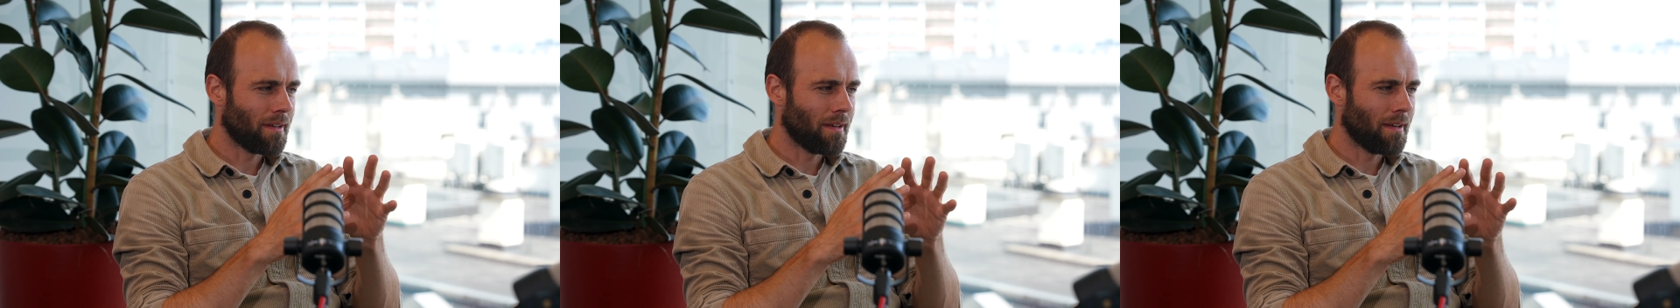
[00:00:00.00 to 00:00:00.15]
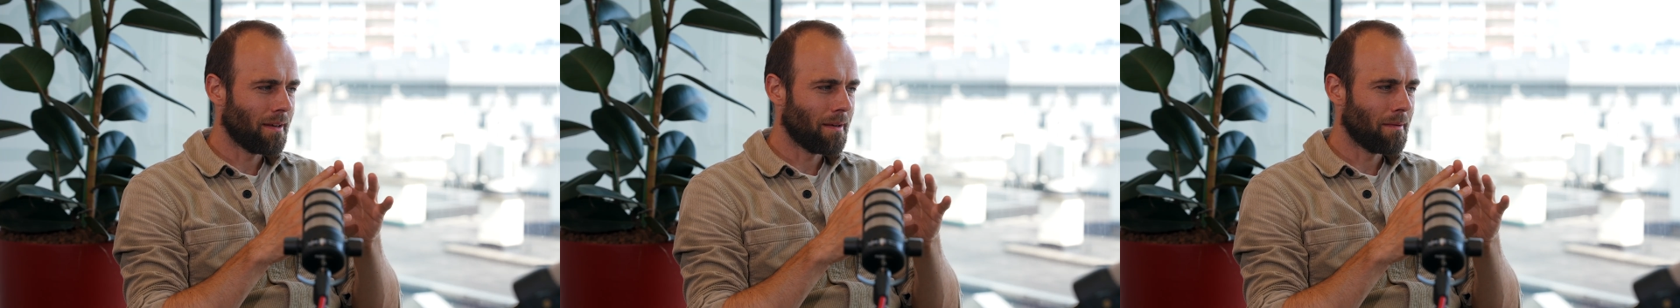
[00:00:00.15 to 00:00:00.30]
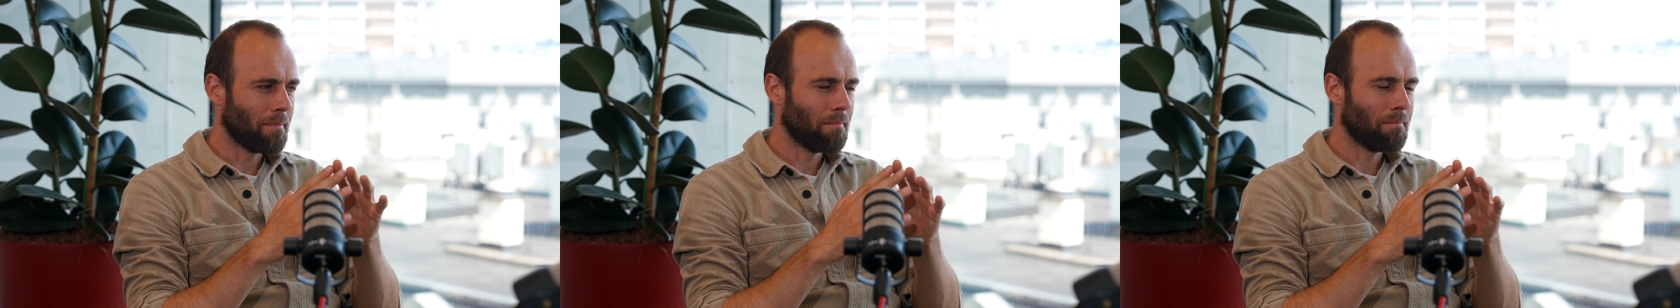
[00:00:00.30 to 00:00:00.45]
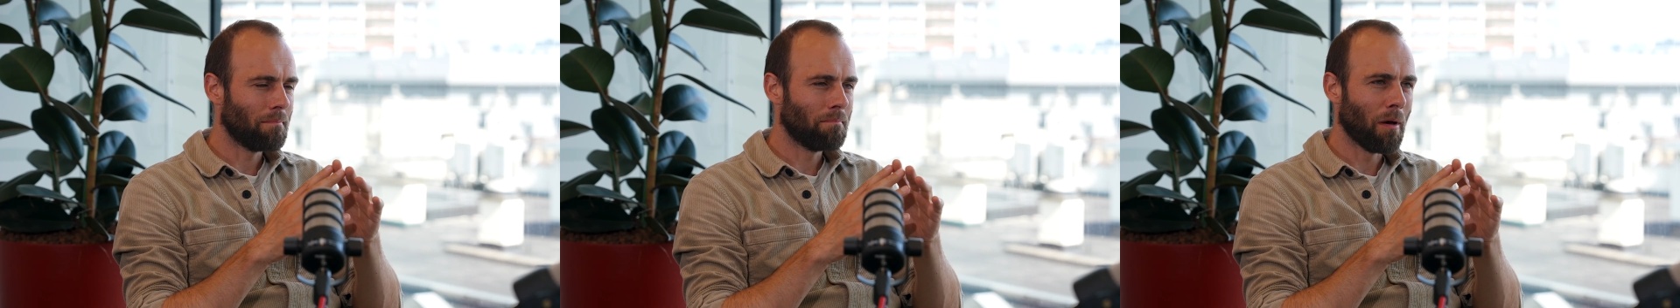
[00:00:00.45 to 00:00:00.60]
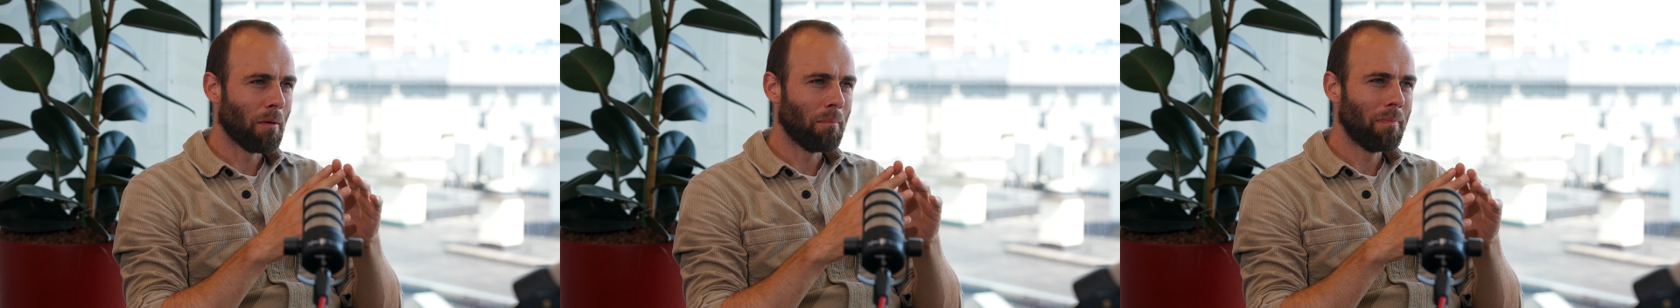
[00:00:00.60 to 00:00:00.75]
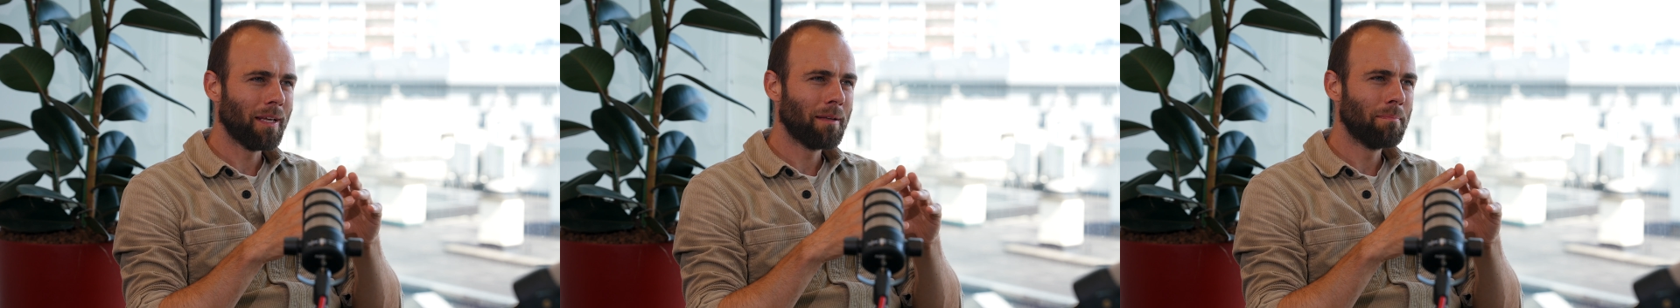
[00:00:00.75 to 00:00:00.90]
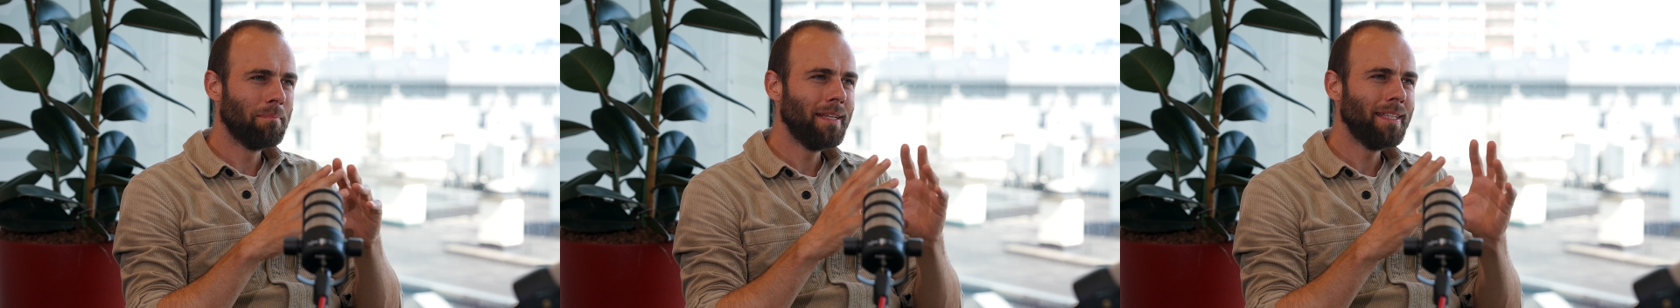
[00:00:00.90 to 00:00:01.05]

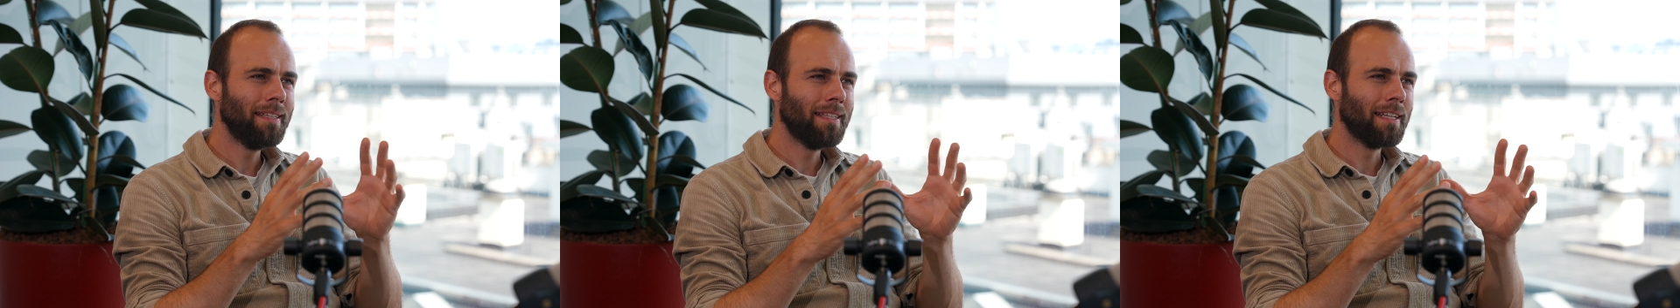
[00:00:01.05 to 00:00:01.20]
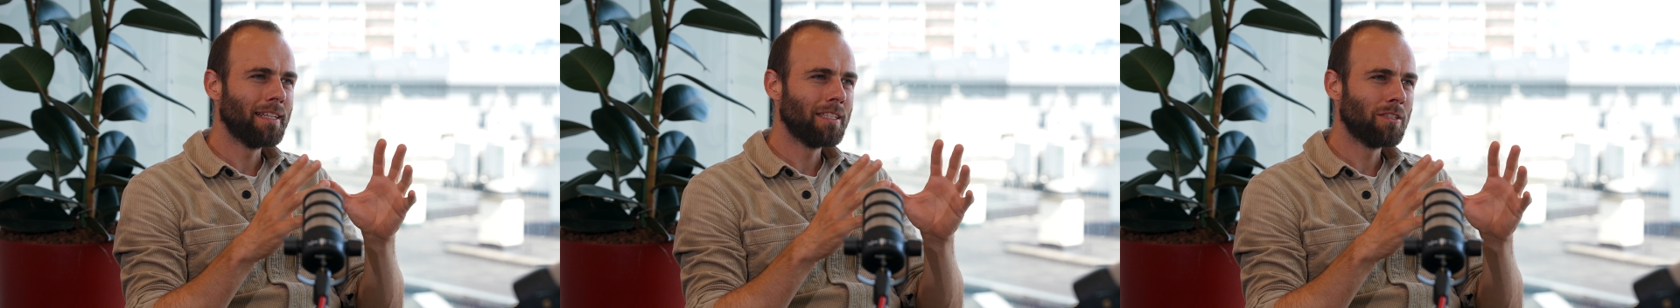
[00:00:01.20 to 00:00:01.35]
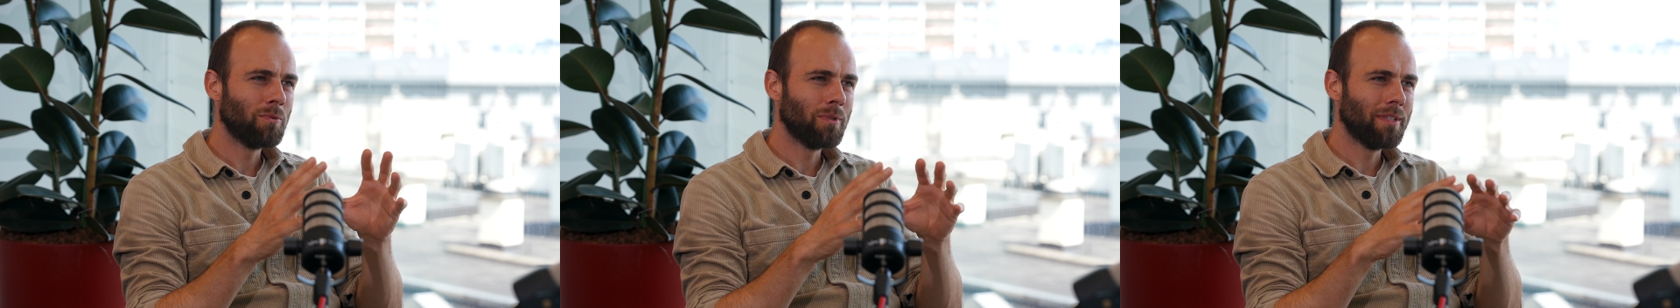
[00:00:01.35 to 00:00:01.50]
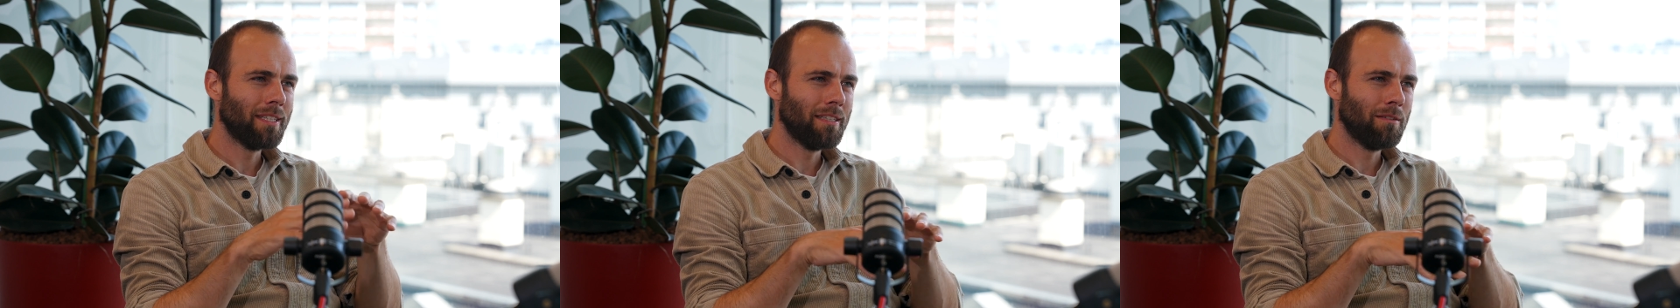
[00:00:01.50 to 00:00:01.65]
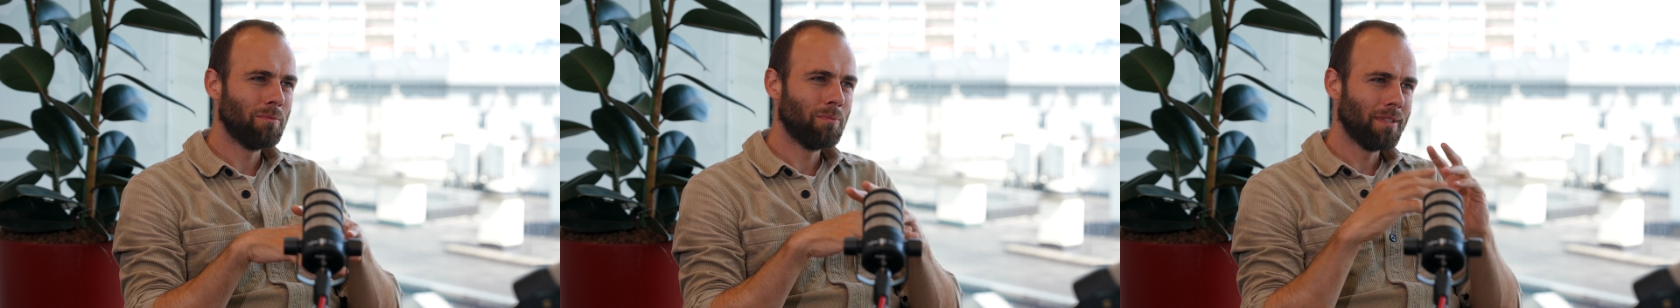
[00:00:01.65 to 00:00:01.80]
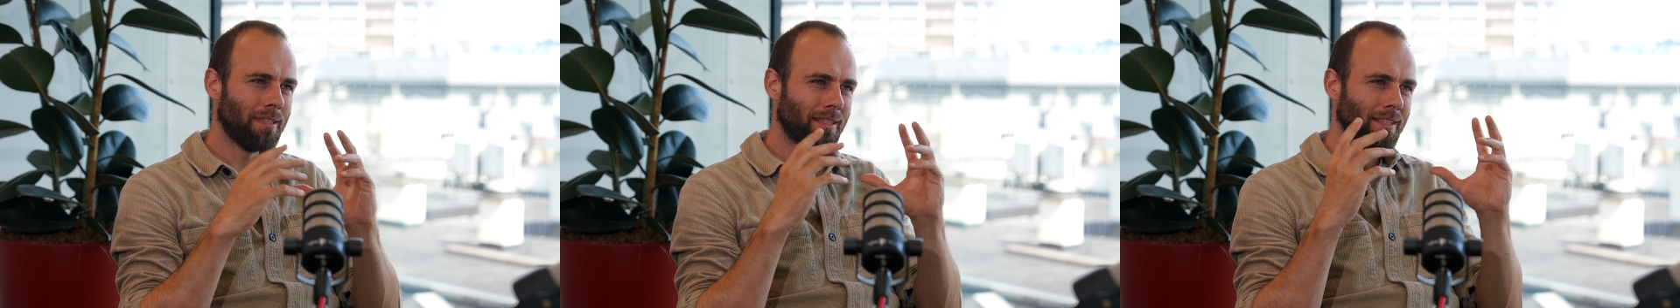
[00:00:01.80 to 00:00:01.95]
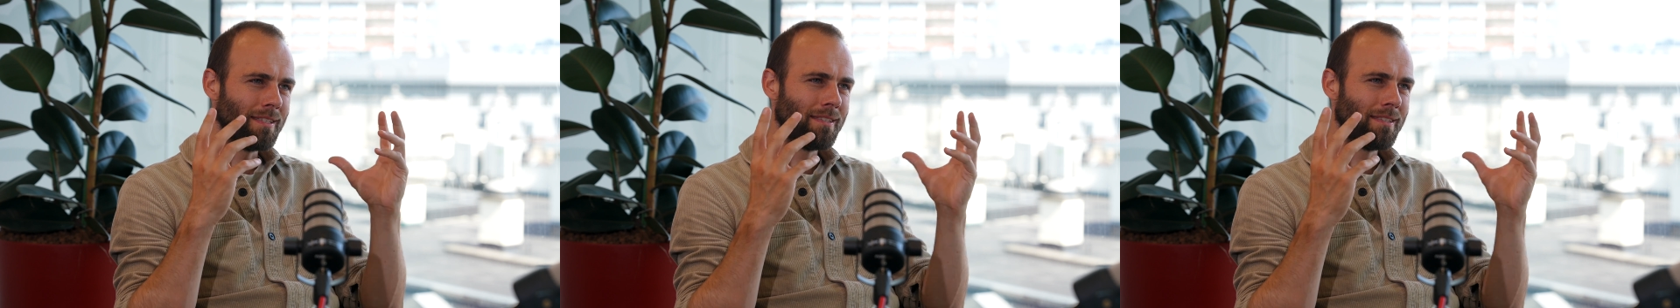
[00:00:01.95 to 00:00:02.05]
public meetings we did with